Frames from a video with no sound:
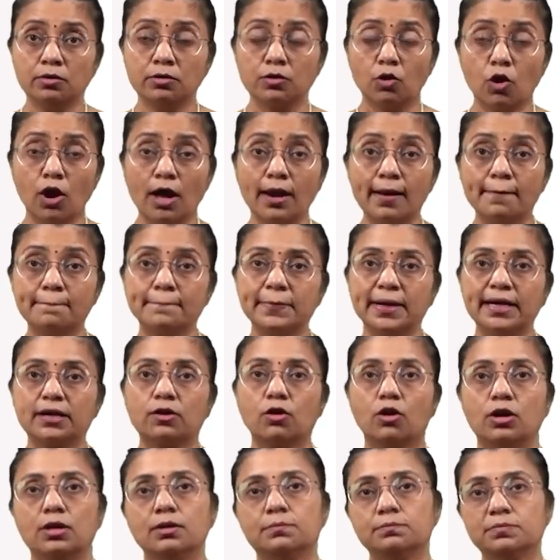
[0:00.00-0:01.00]
column by
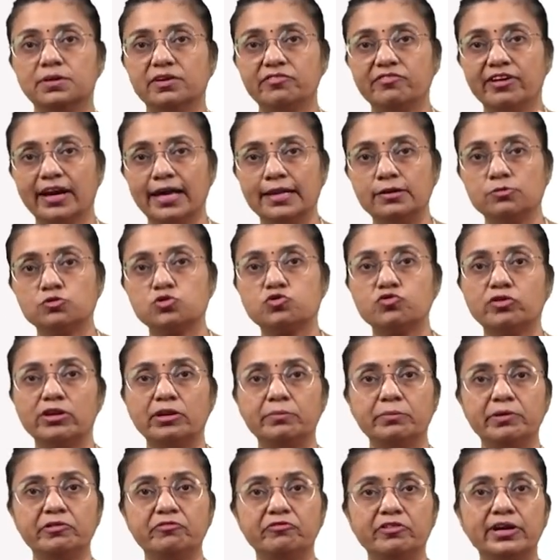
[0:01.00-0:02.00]
column the values
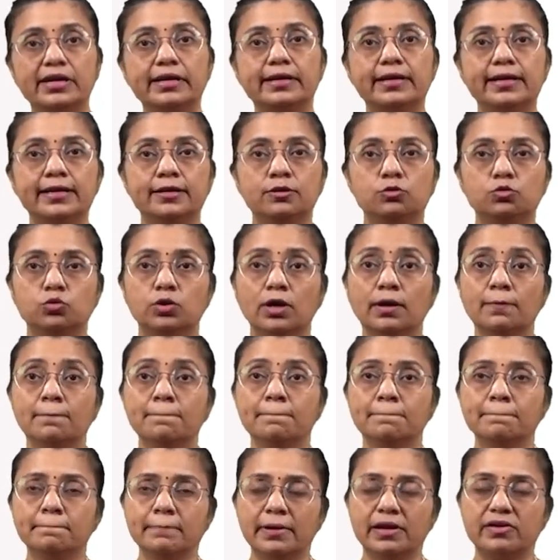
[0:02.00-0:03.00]
will be filled into the
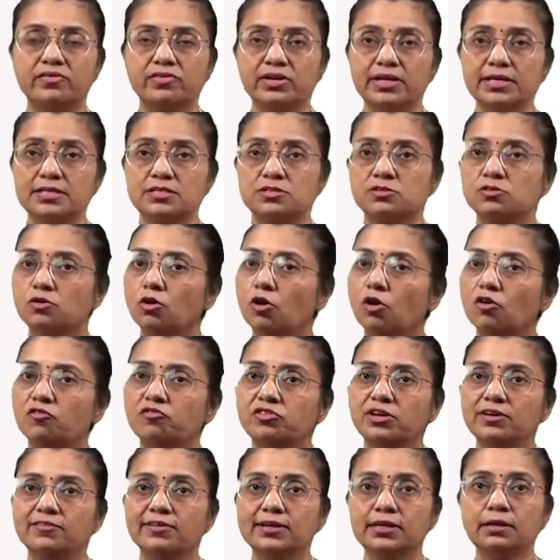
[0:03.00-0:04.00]
matrix
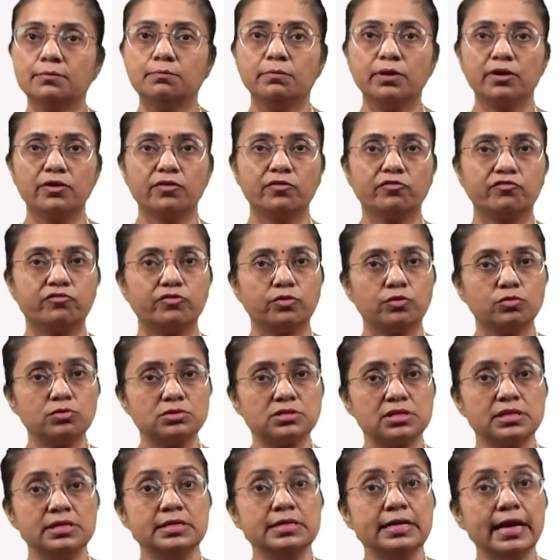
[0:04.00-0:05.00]
of given number of
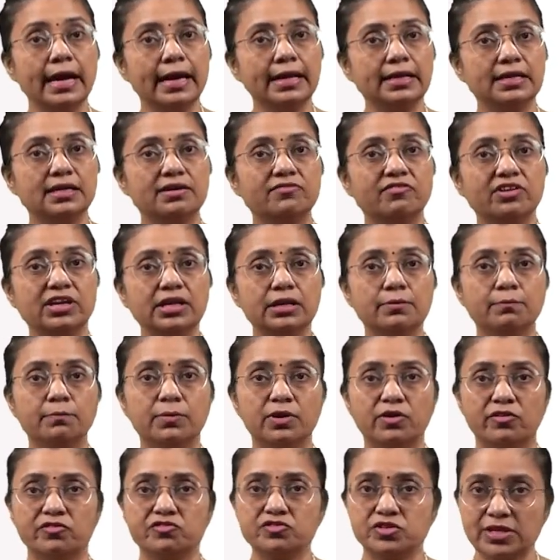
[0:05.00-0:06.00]
rows and given
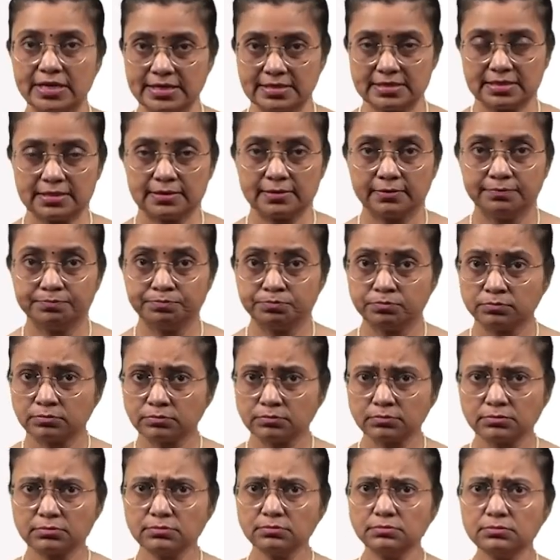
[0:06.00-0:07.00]
number of sizes.
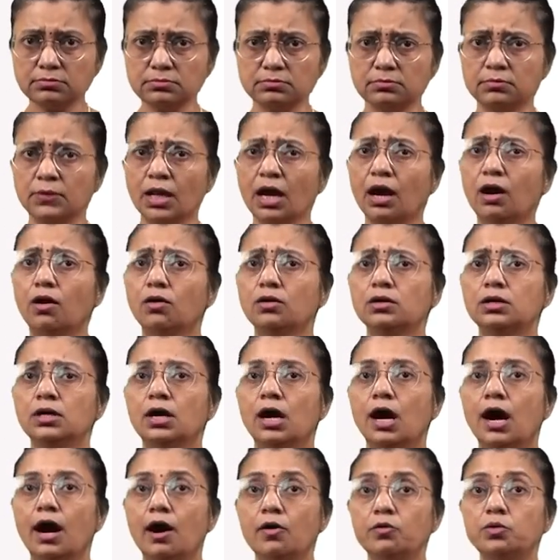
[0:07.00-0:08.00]
Now,
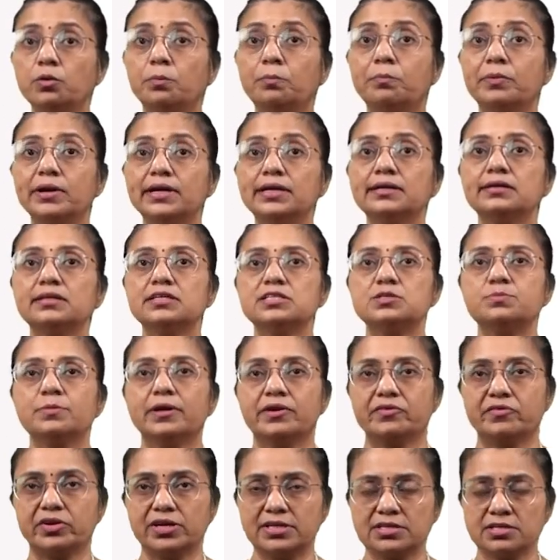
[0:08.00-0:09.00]
how to print this
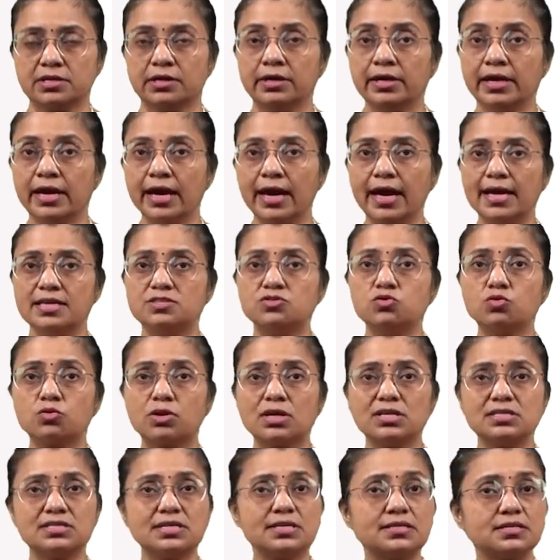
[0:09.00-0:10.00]
matrix? As you
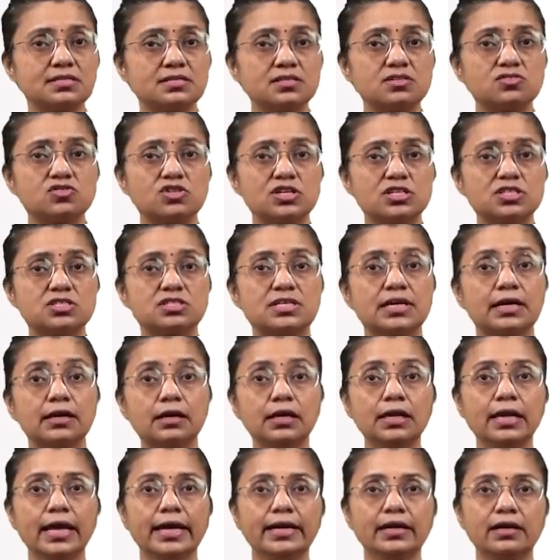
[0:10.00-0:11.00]
can see, this is just
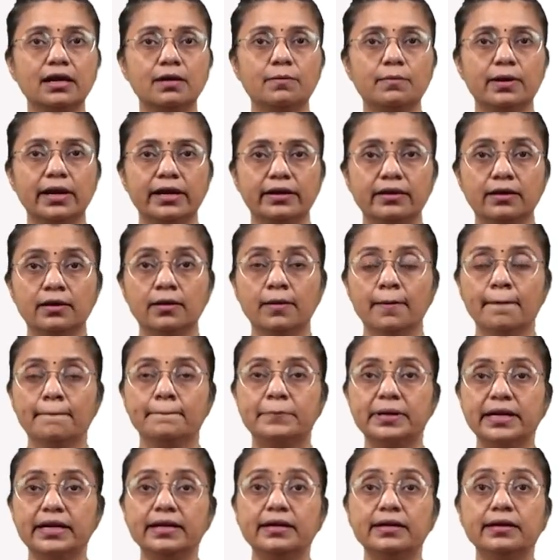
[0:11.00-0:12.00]
single line command,
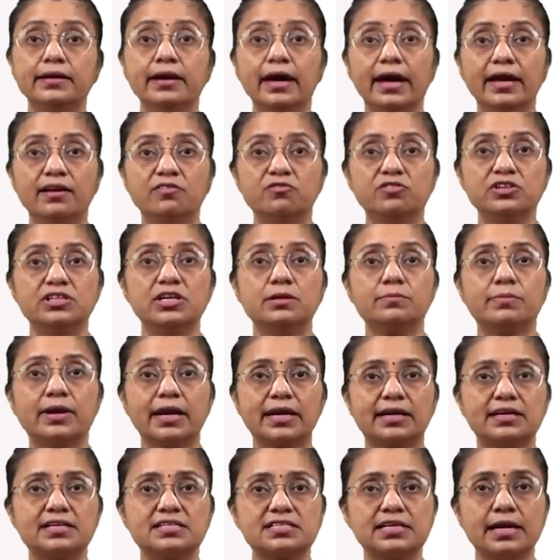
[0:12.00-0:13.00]
print, and within
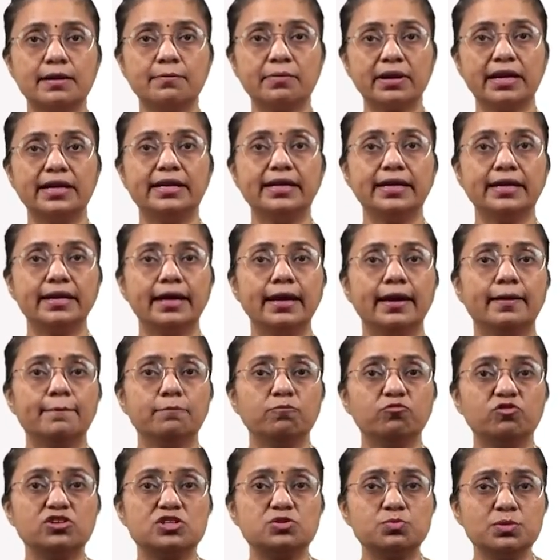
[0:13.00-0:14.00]
brackets I'm writing
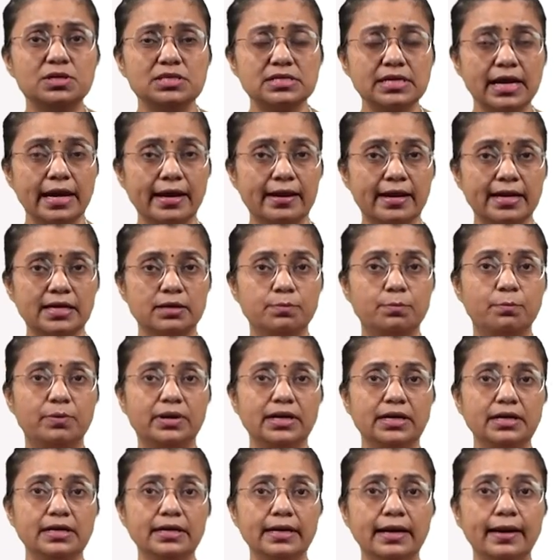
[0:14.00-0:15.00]
M, which means I write
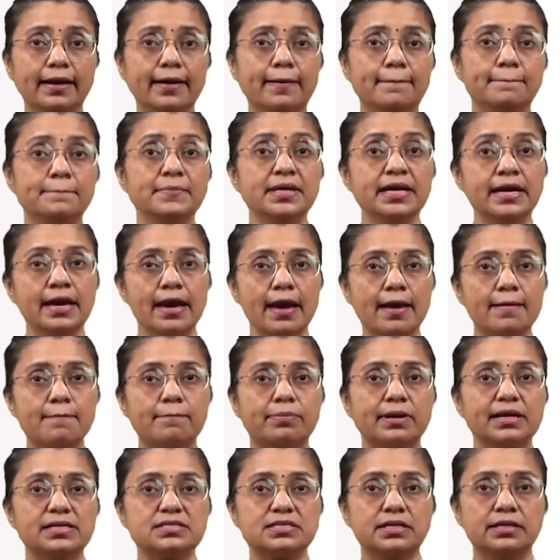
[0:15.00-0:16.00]
print M and
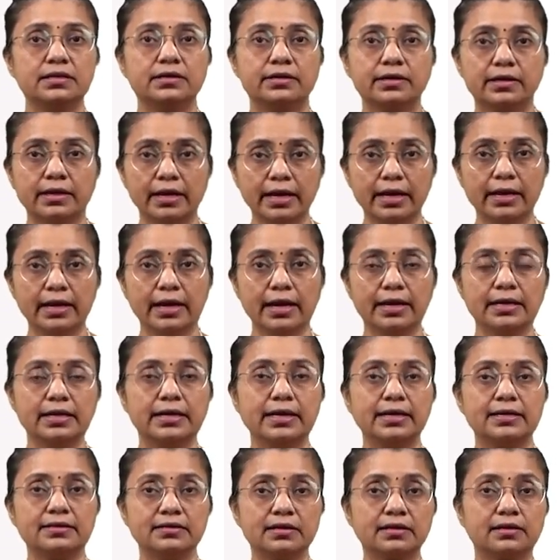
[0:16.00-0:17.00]
press enter and I
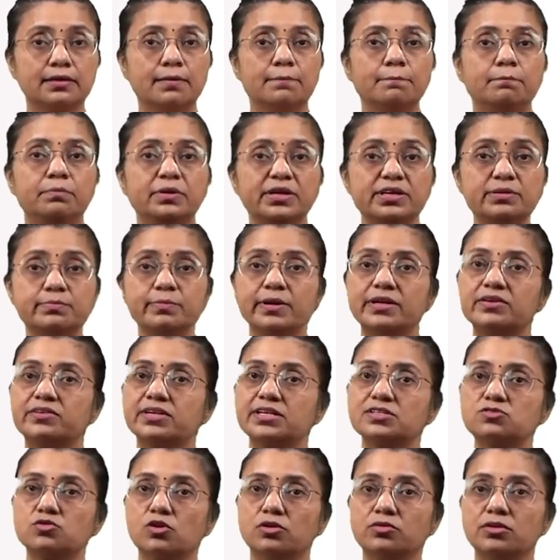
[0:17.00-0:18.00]
get the complete
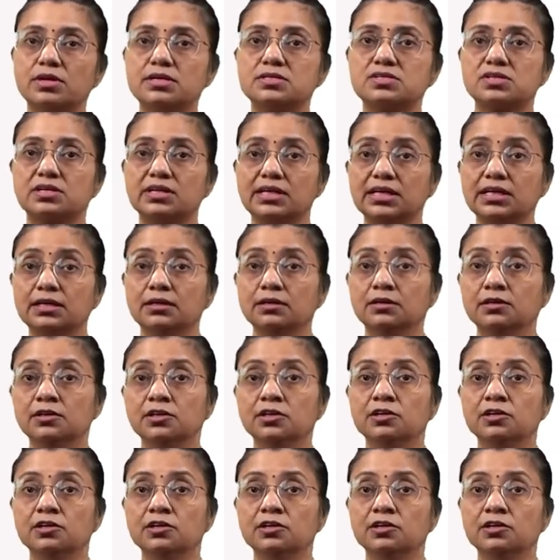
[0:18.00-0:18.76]
matrix on the screen,